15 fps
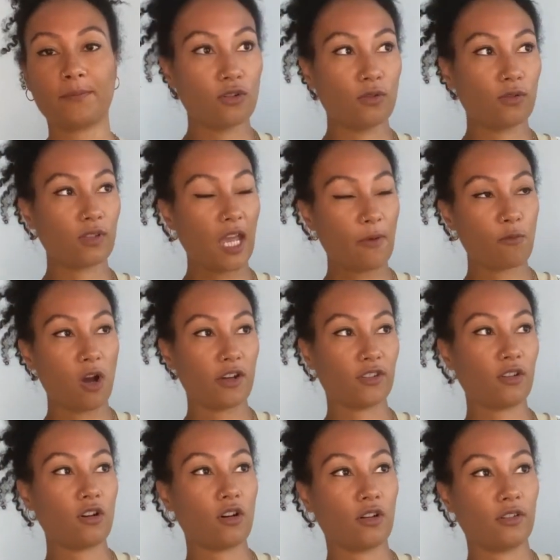You'll get one
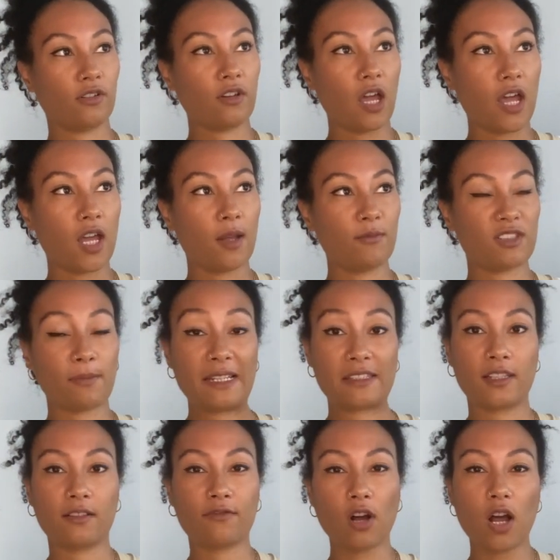on
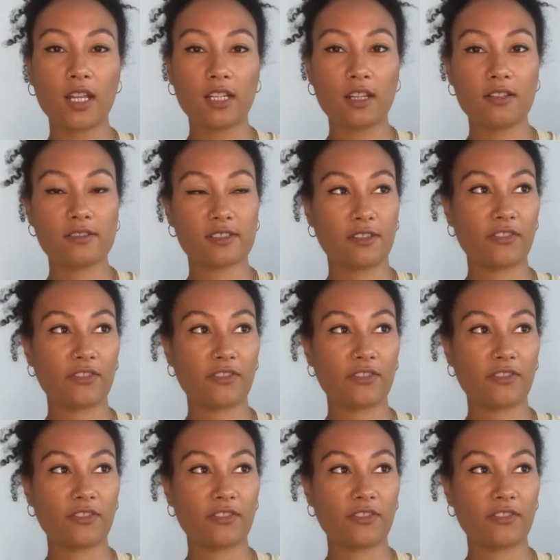domestic violence,